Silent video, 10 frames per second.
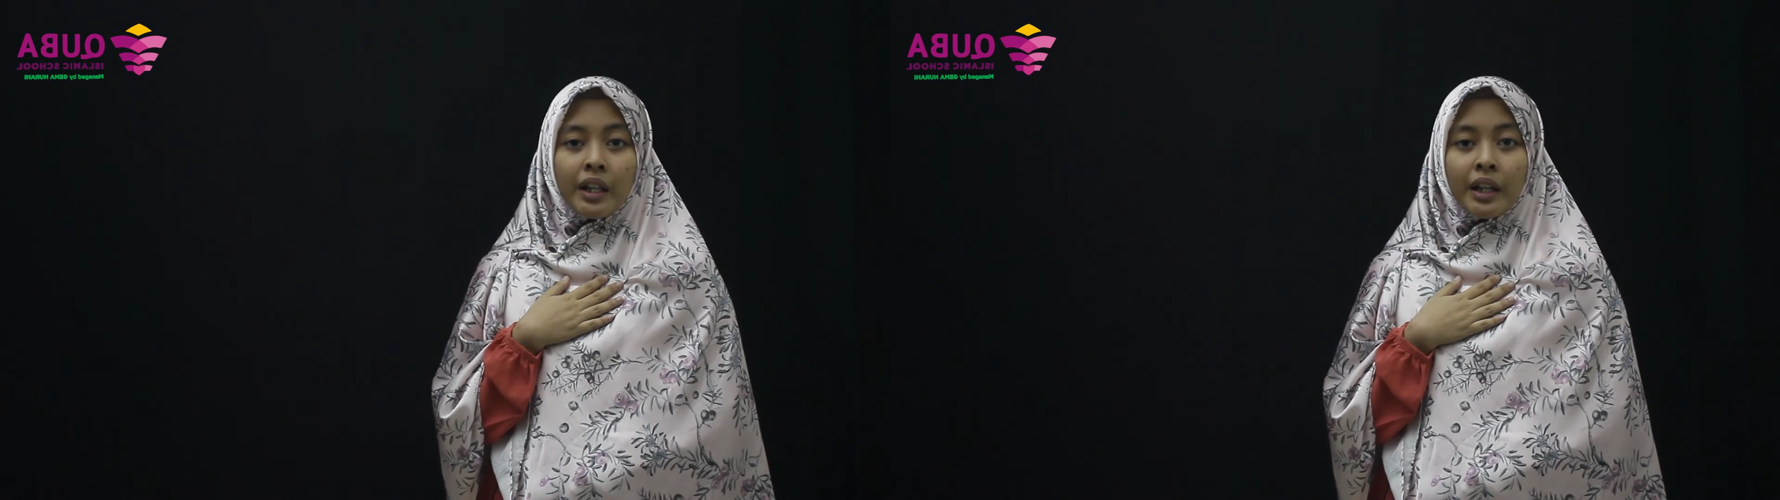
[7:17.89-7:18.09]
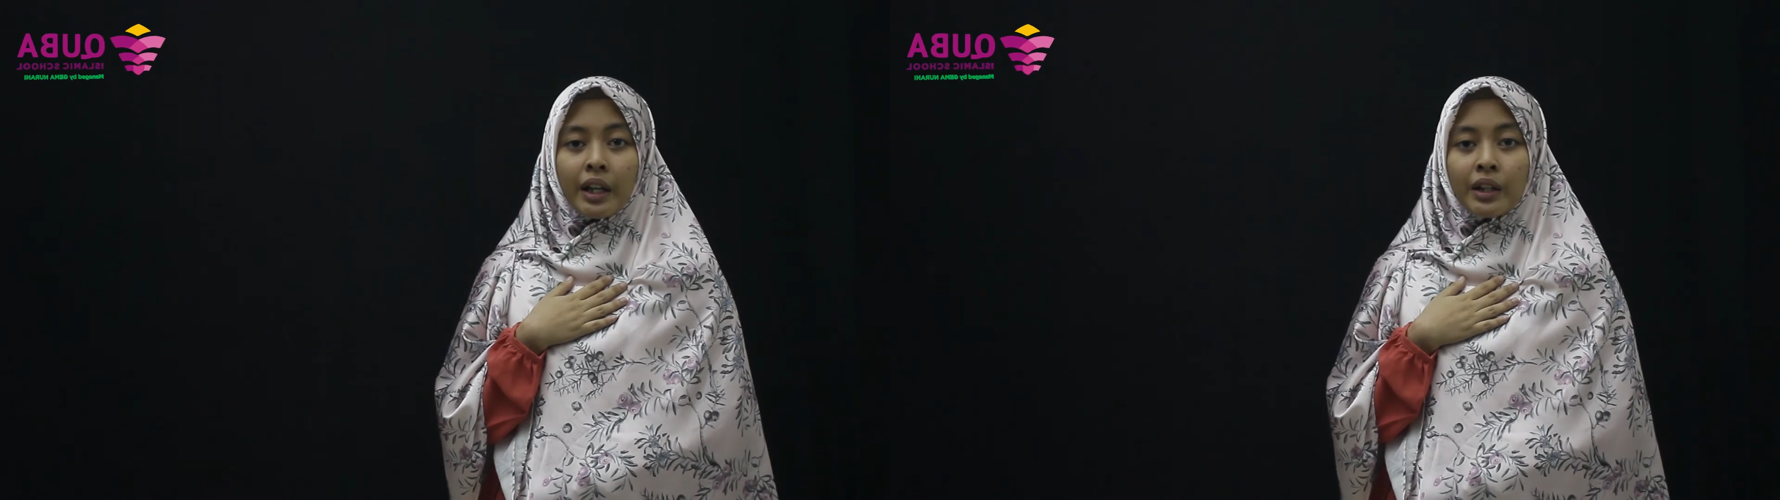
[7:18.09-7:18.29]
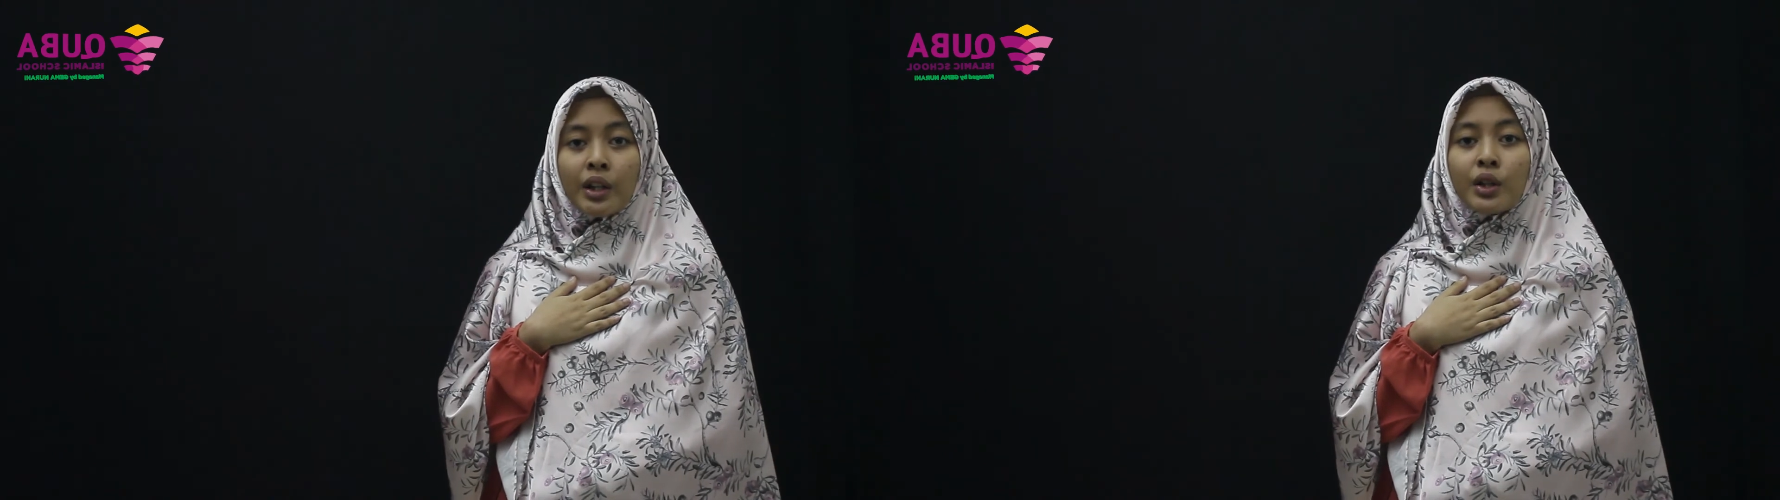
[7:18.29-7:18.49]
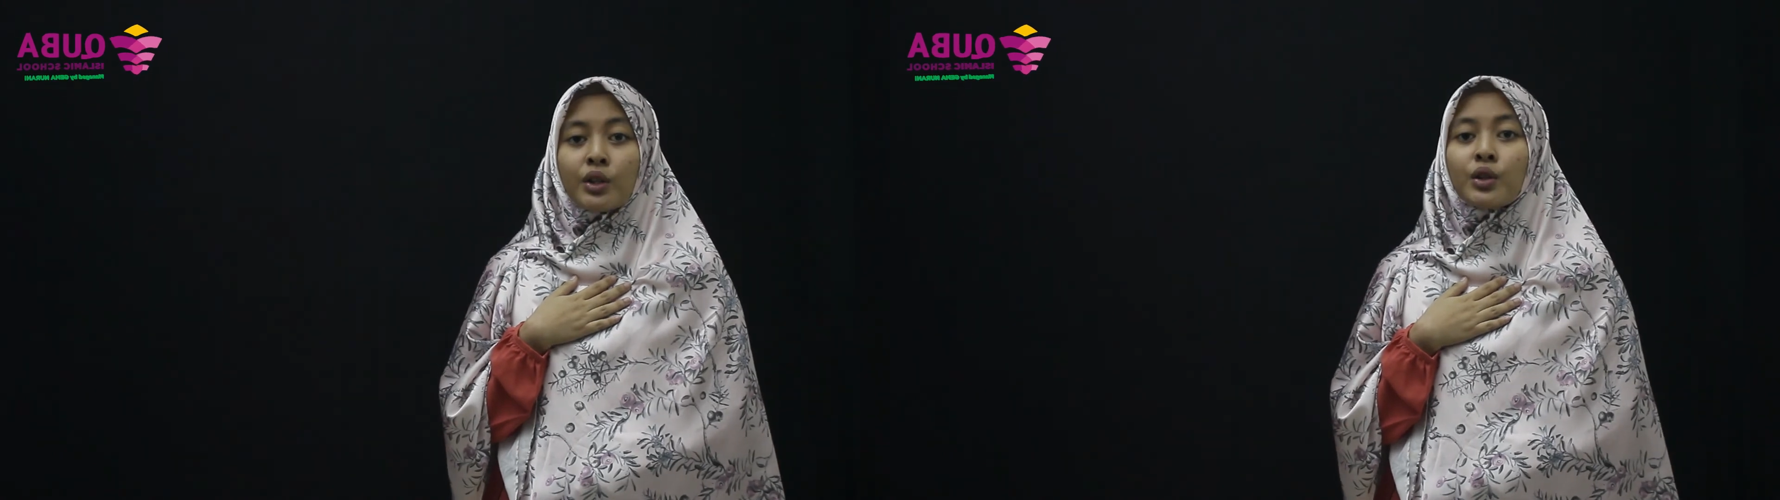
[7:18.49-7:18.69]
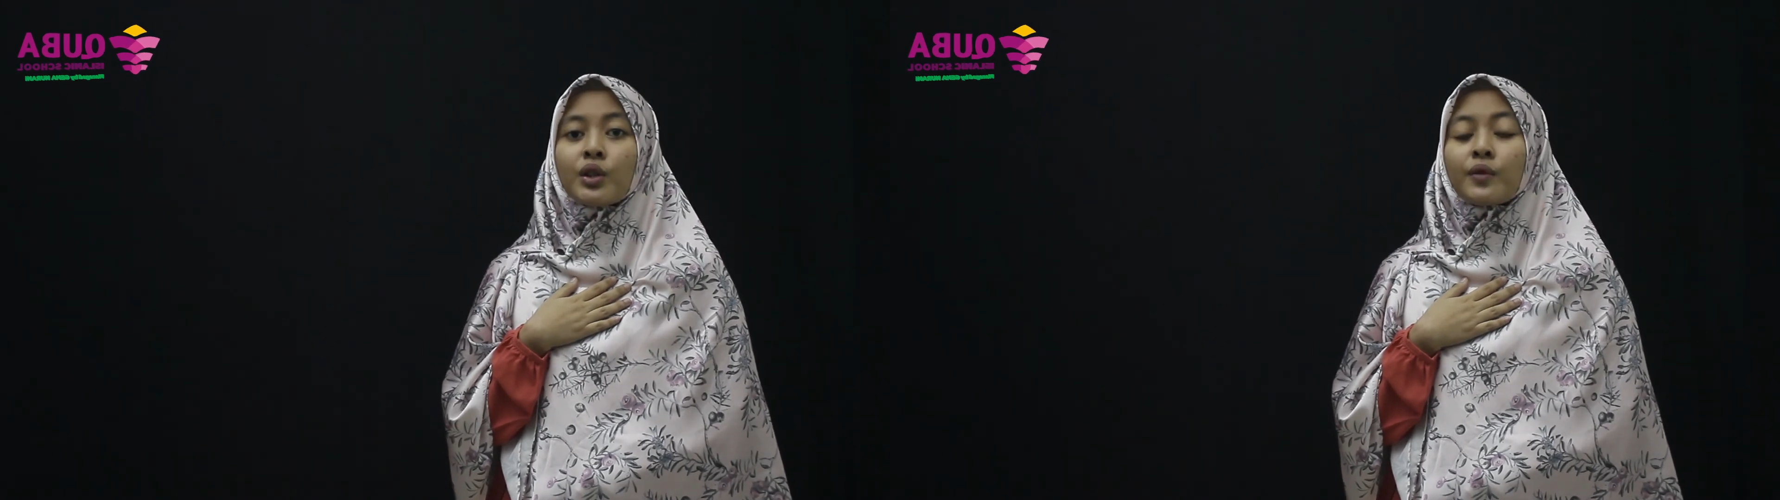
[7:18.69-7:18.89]
can
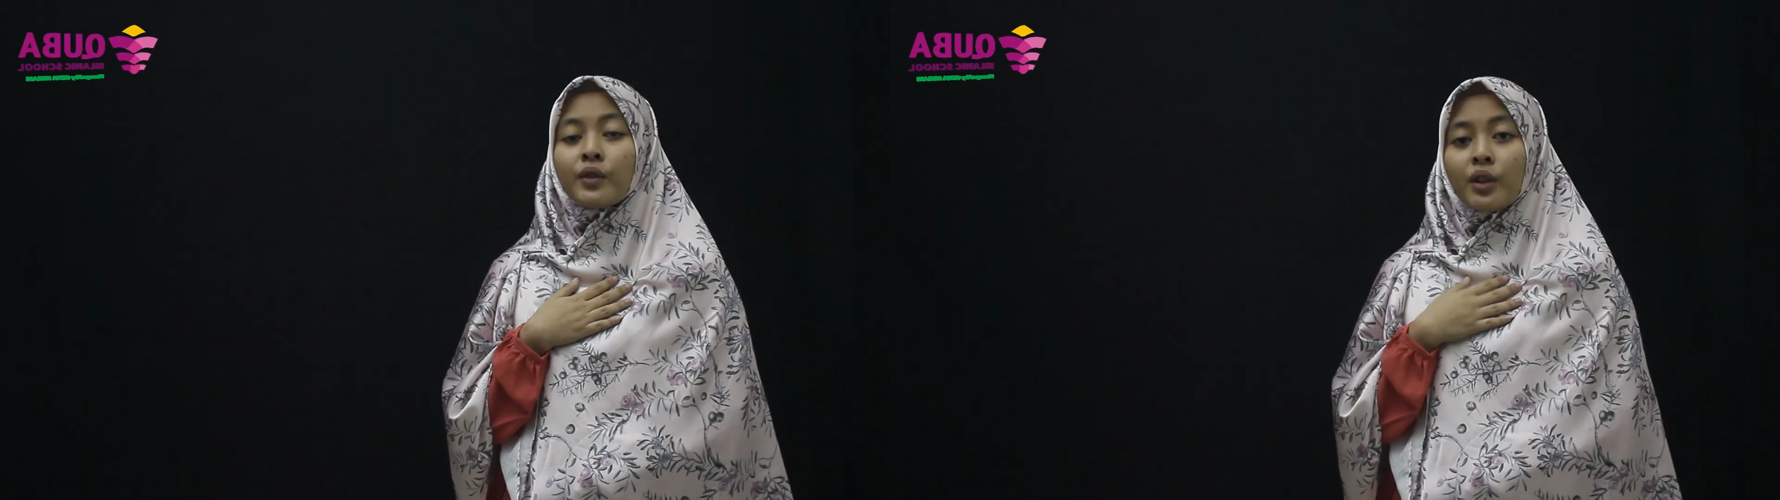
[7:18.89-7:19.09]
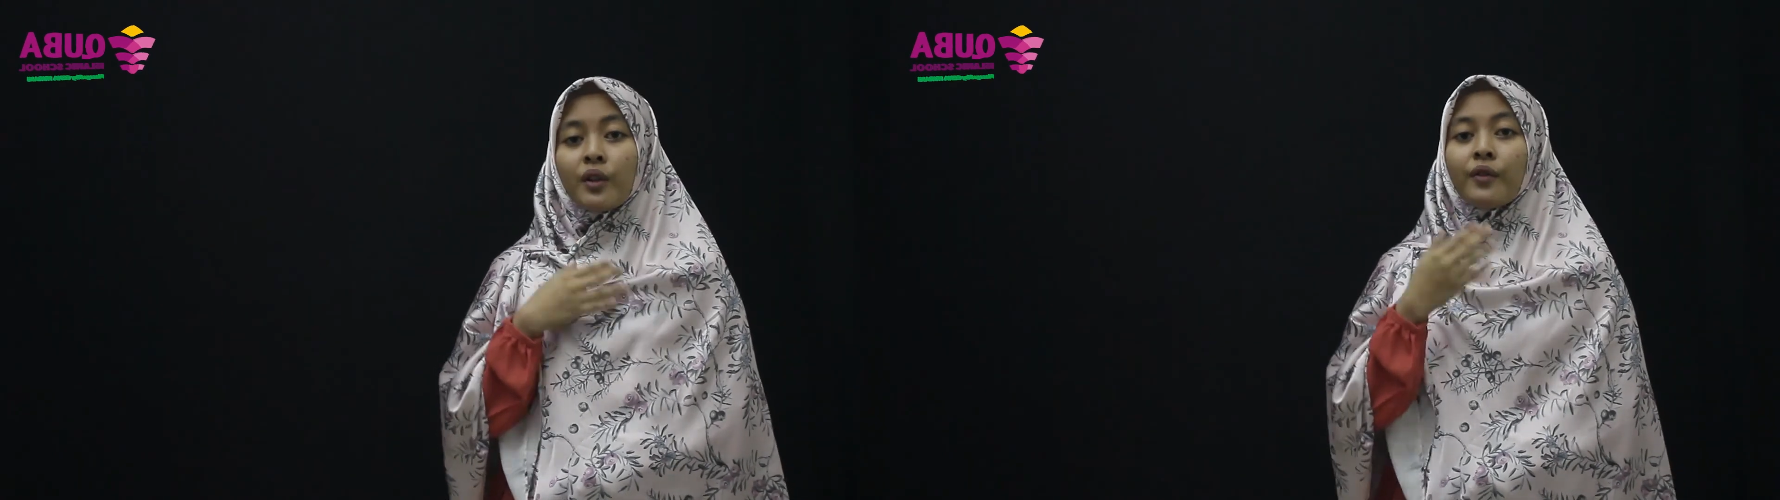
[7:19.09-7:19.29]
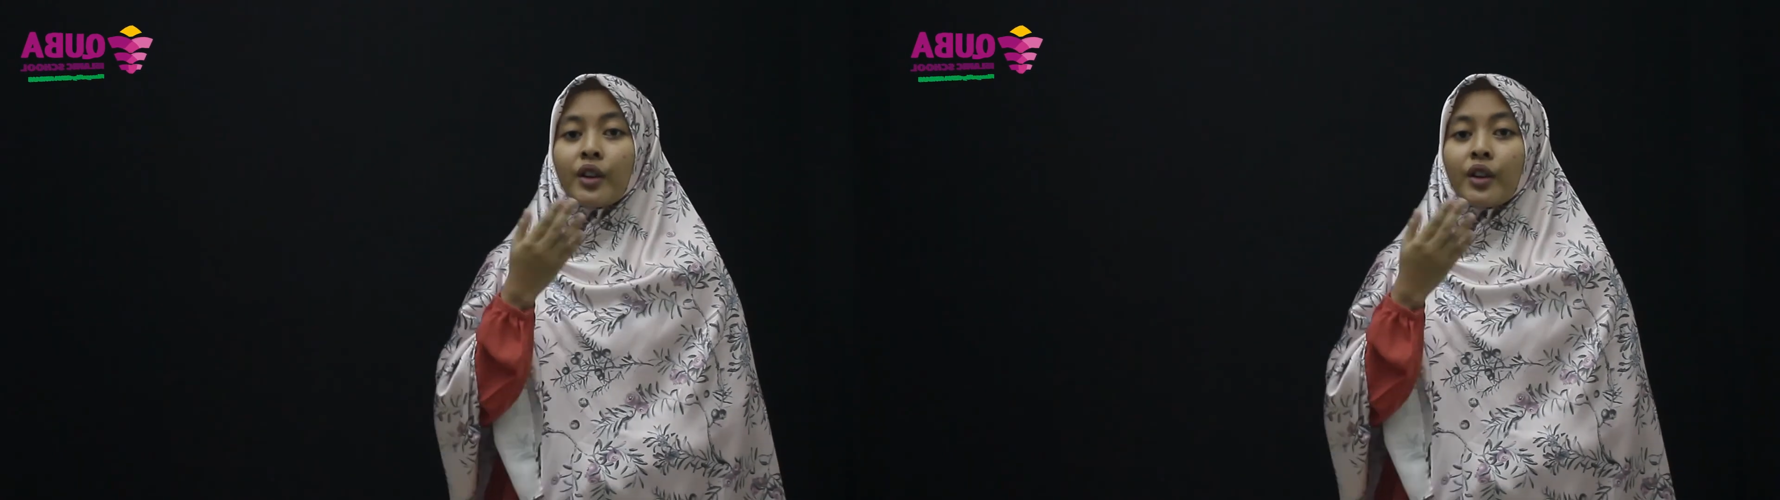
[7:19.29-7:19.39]
be useful